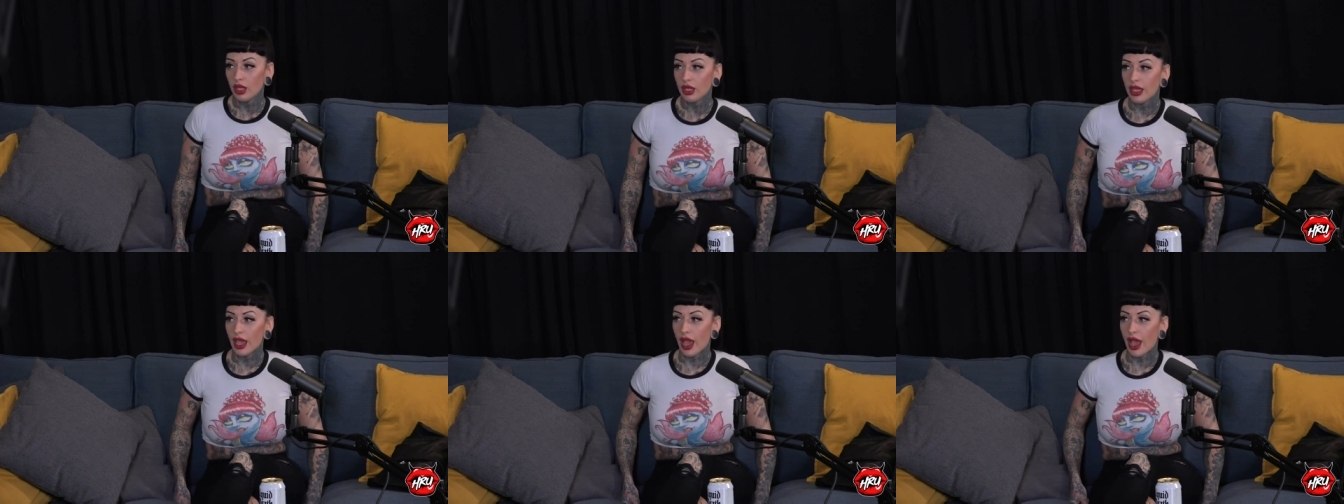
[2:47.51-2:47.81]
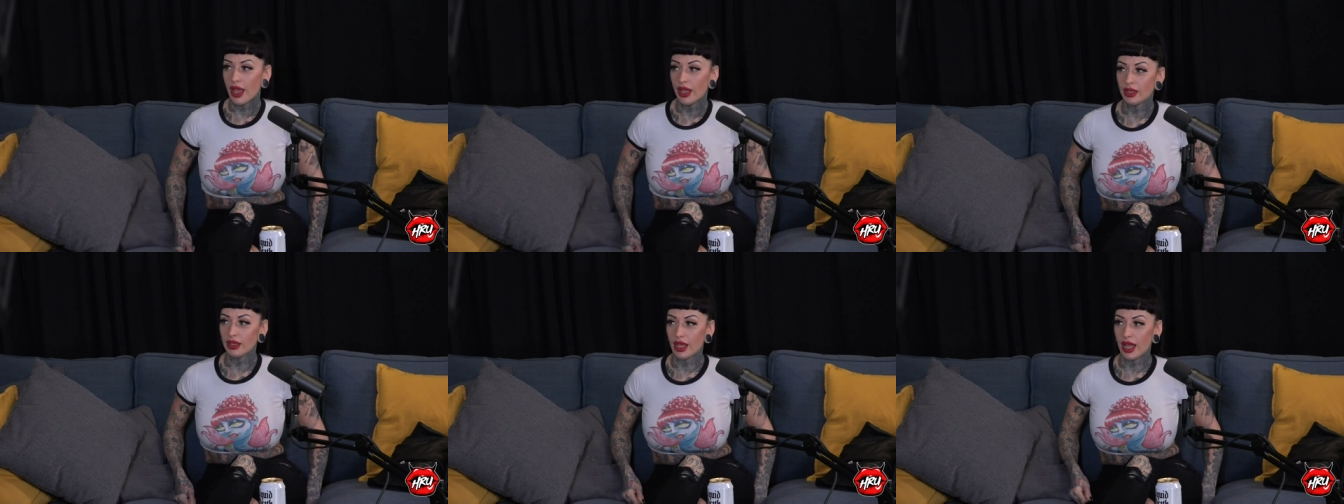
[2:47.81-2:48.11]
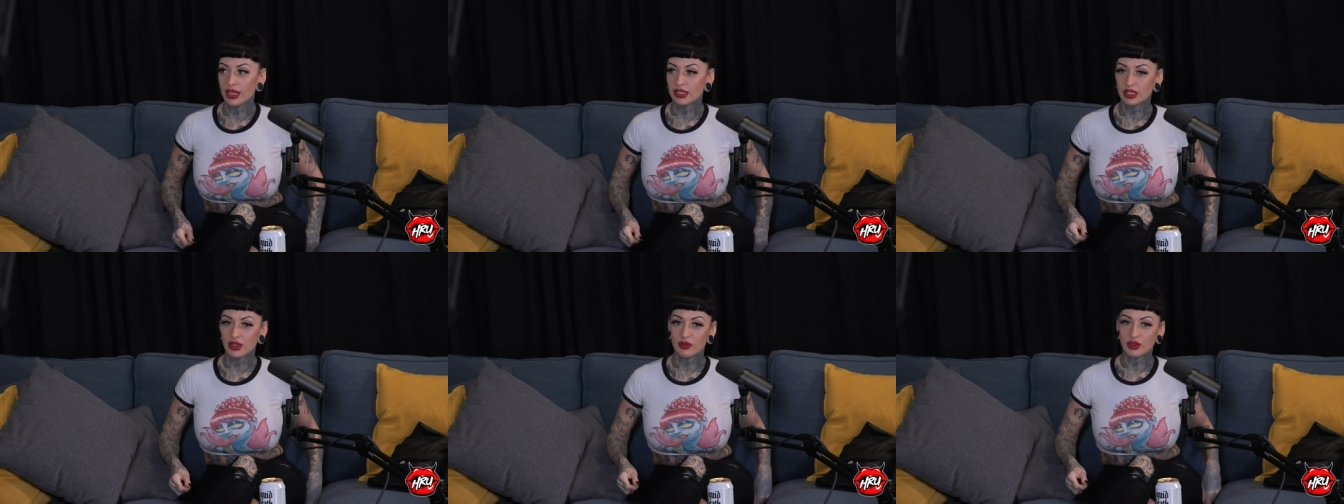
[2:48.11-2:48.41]
That yeah, I,
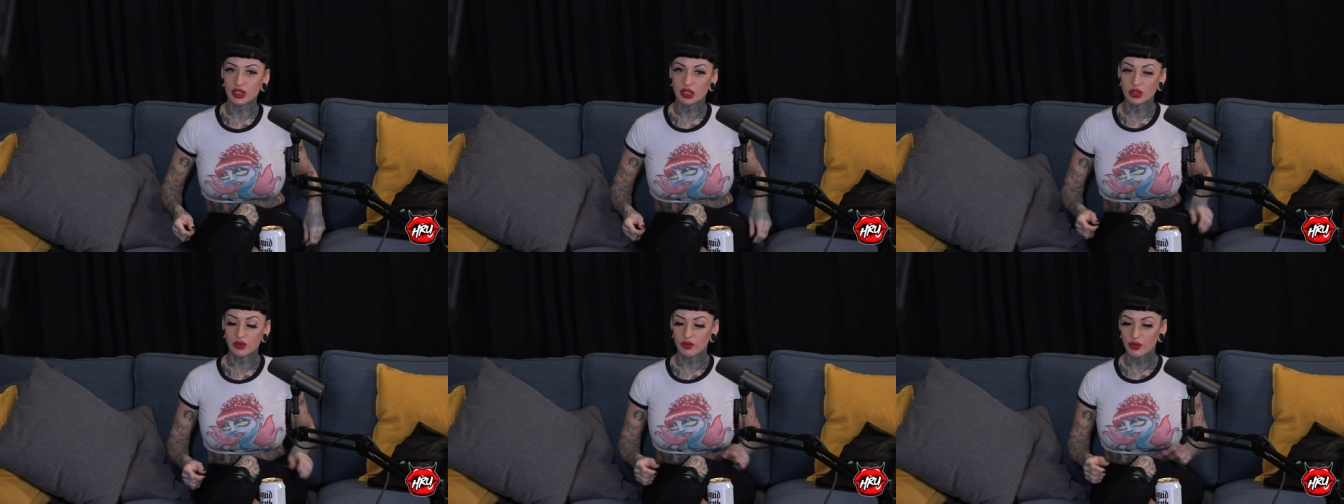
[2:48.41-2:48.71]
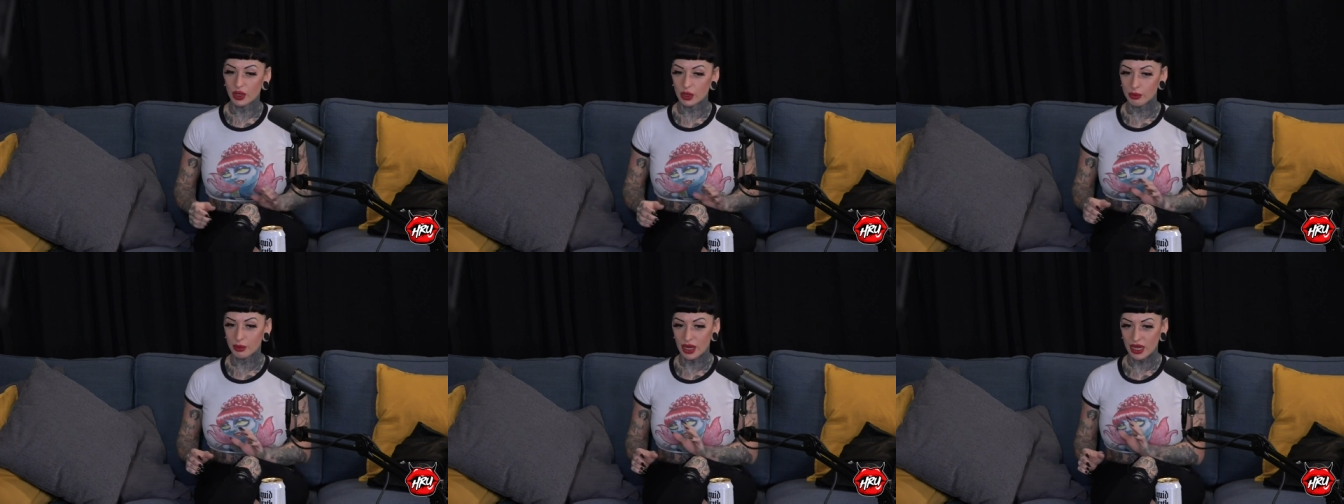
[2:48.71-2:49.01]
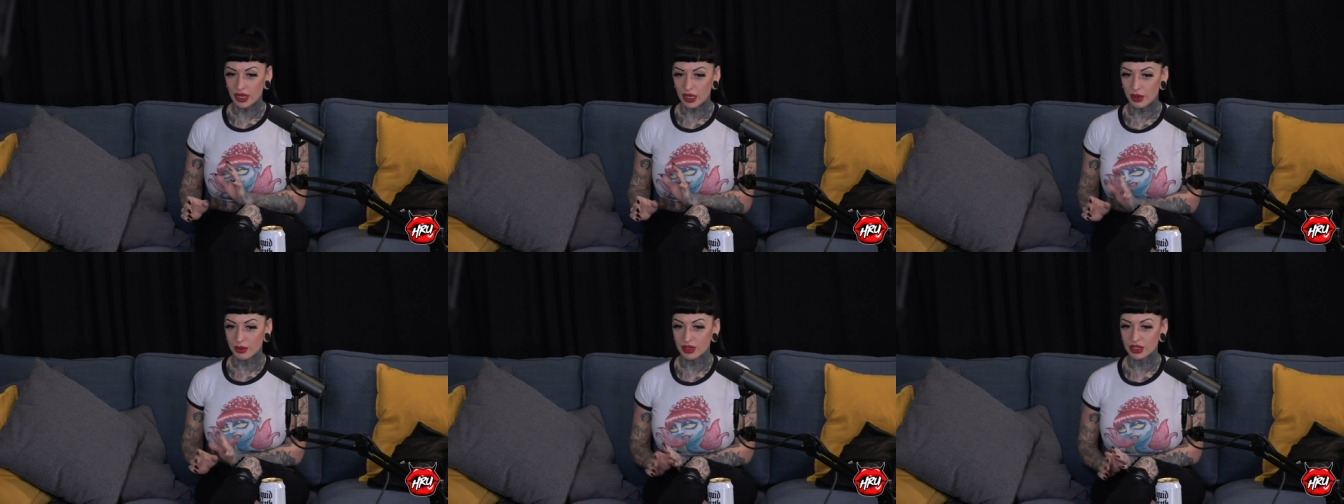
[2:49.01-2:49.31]
I suffered severe
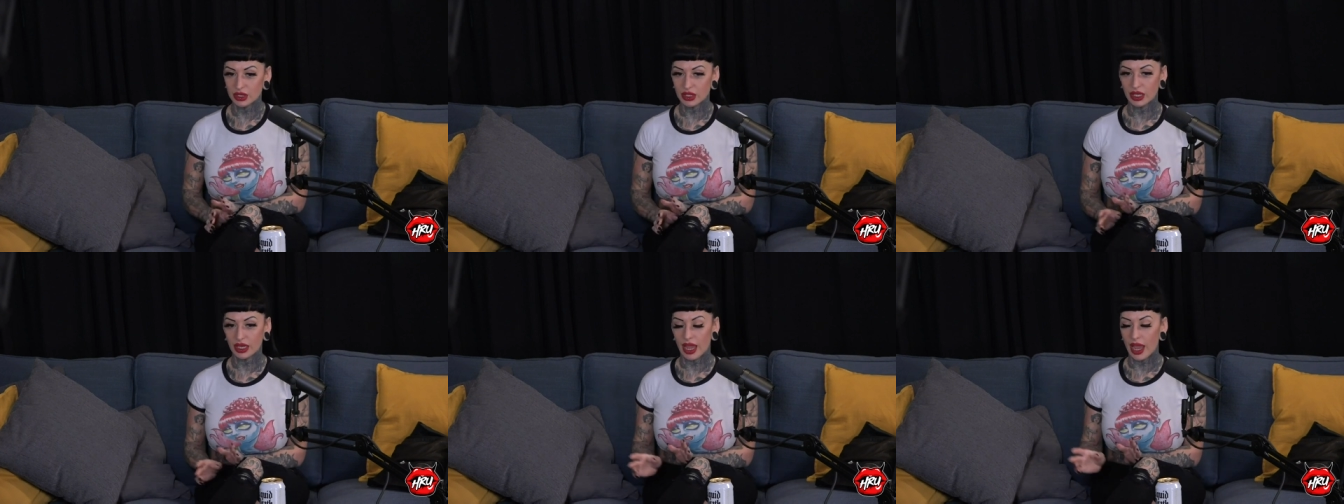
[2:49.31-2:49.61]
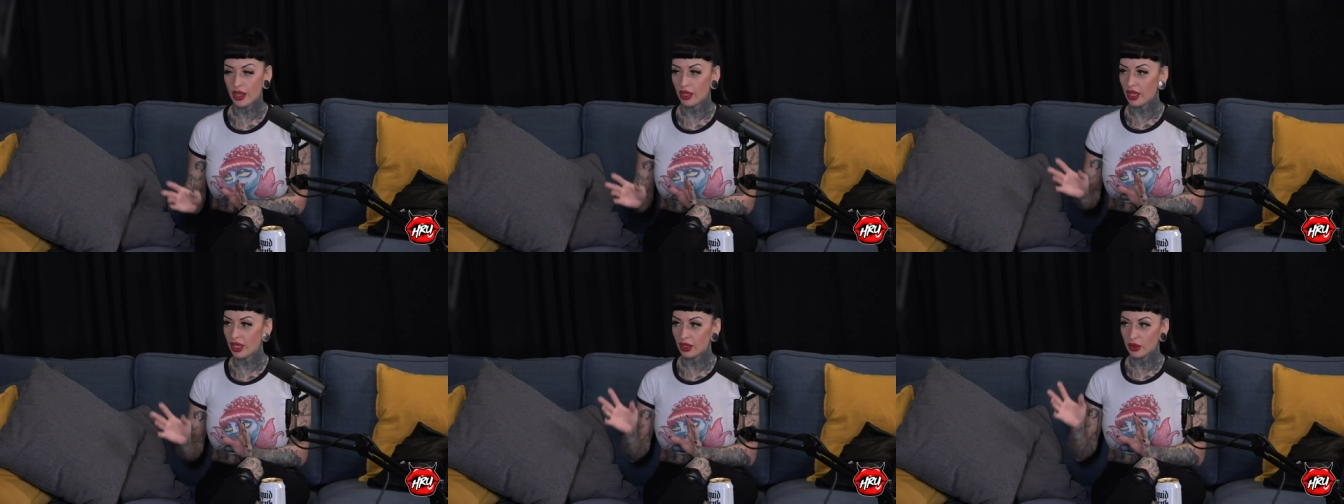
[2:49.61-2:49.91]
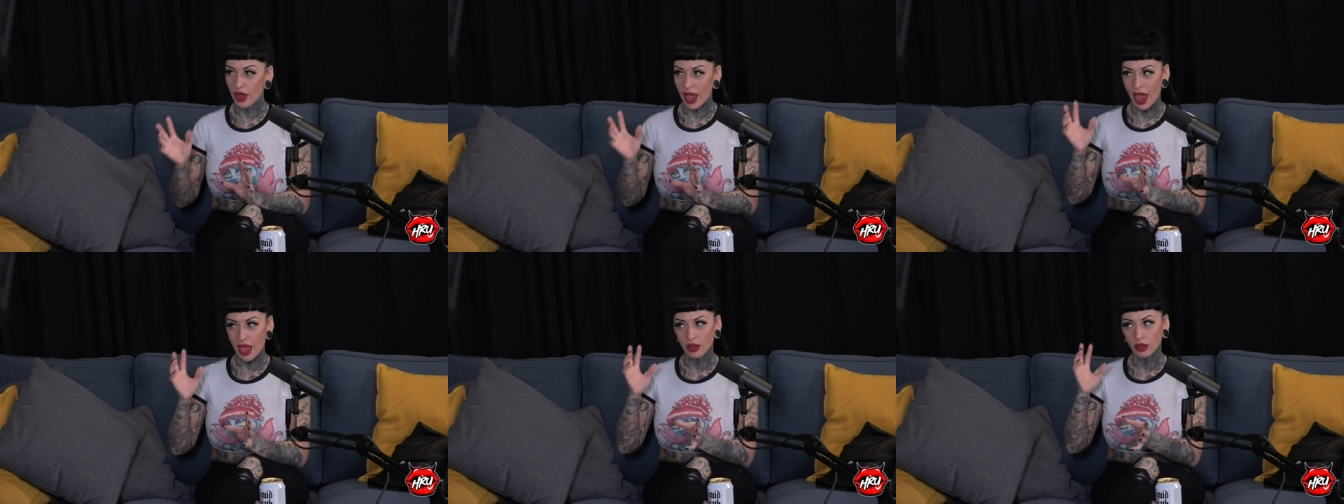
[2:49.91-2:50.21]
brain damage. Like, I, like,
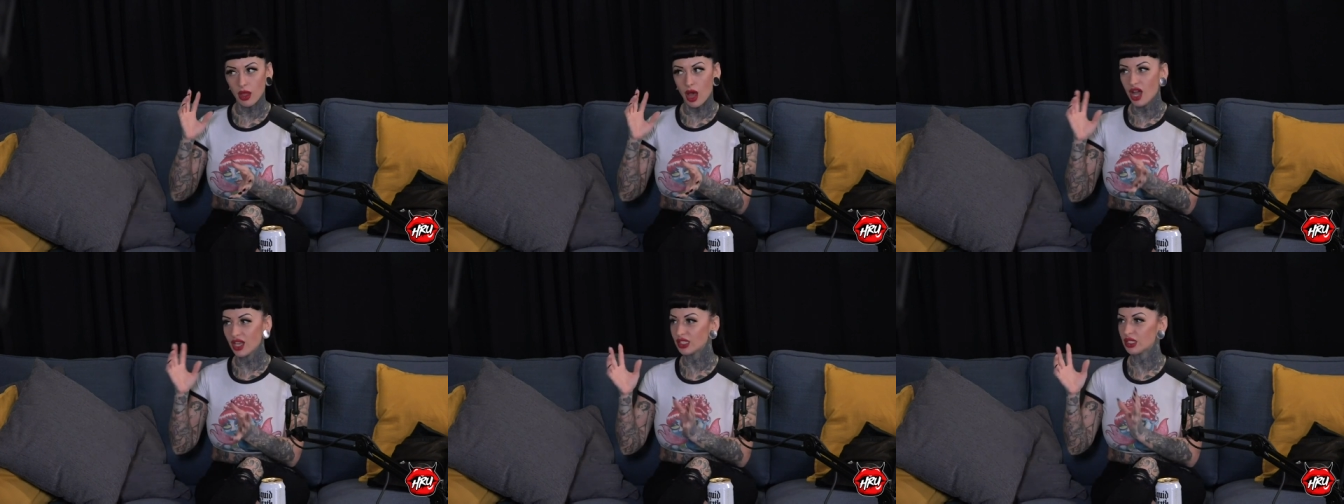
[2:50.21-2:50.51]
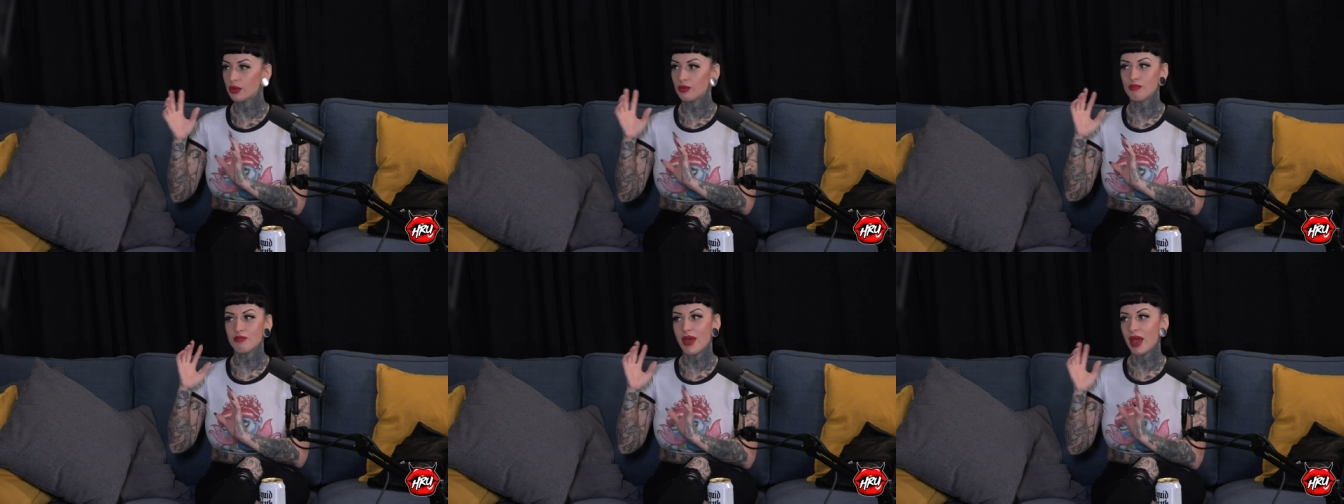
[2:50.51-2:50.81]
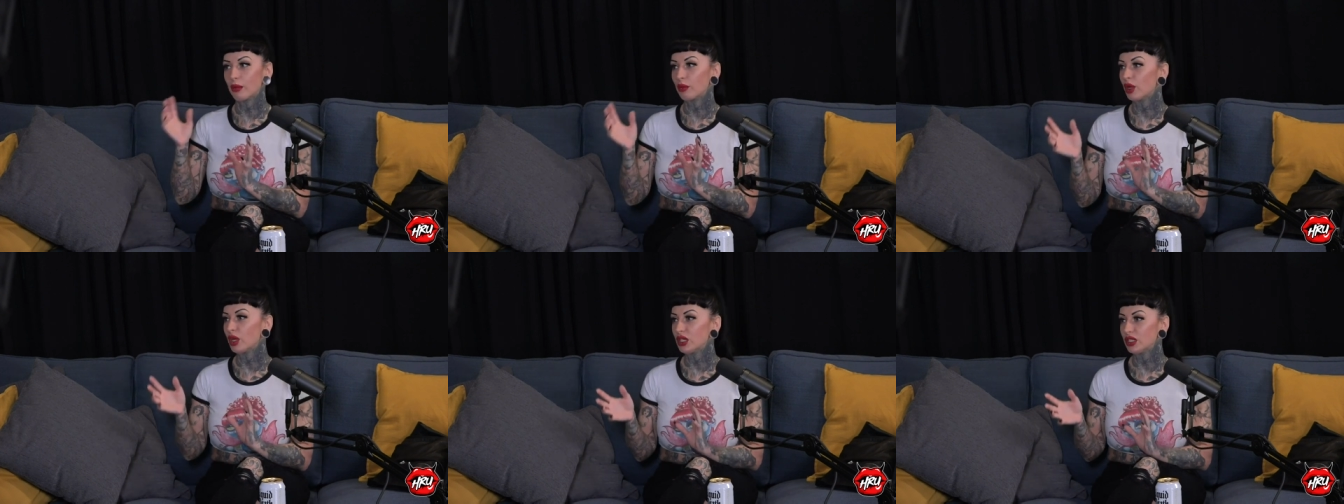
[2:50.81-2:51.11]
I lost
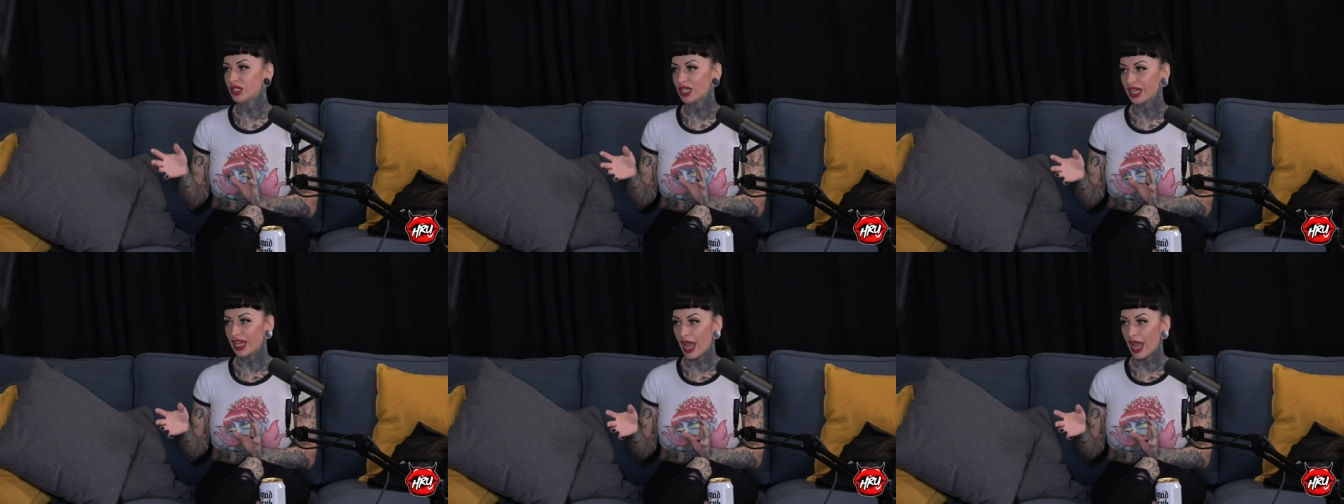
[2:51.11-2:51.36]
memories.